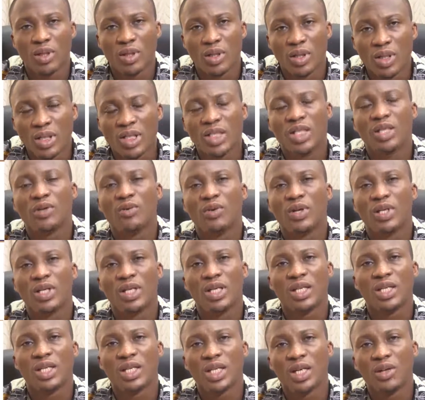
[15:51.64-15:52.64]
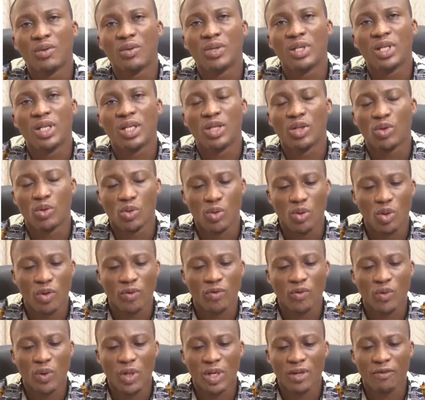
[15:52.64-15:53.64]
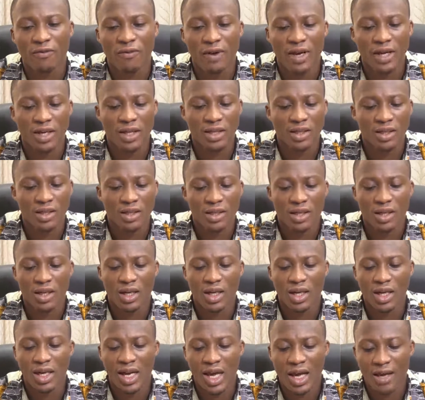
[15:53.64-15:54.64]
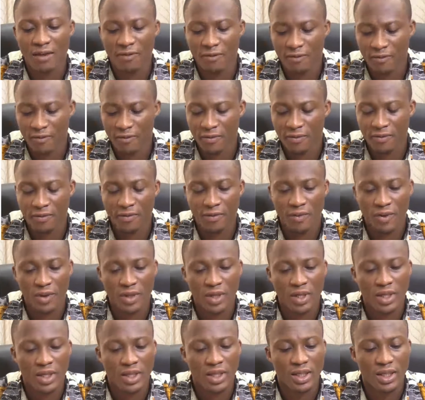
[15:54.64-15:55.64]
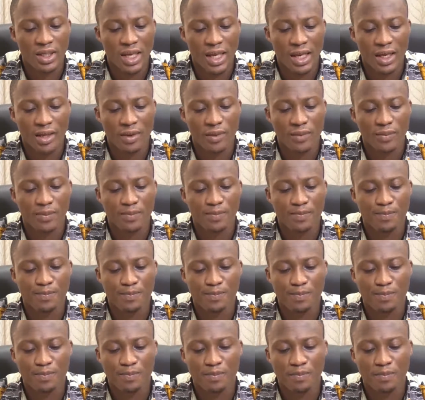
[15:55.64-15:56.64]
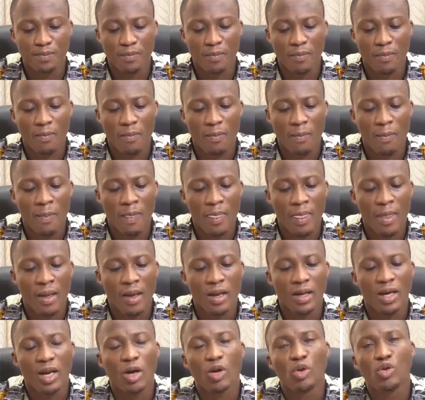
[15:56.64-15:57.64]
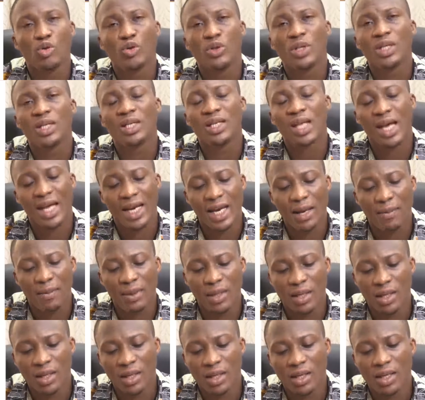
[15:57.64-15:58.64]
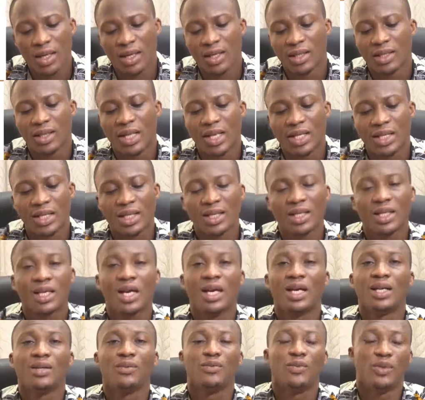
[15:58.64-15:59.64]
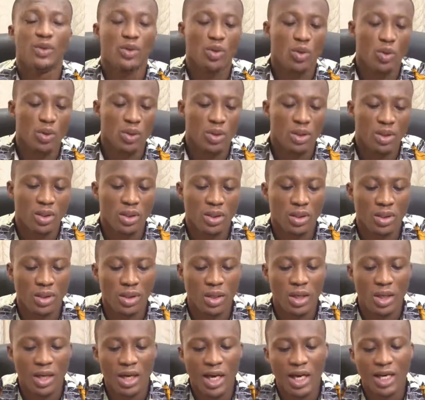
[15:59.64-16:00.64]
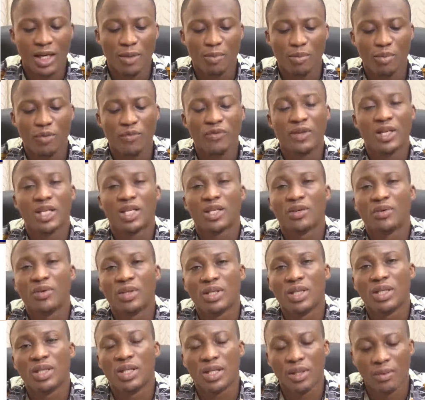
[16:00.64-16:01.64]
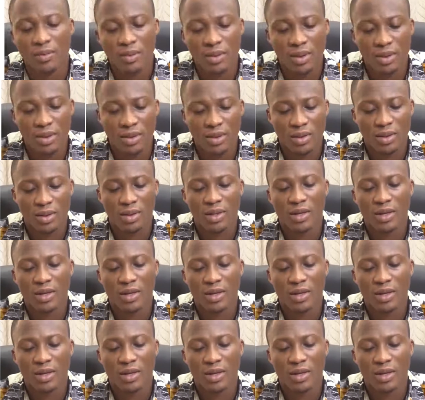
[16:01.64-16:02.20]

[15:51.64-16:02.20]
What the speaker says: integrating security into software-defined life cycle. Now, using dynamic and static scan results can improve the security team's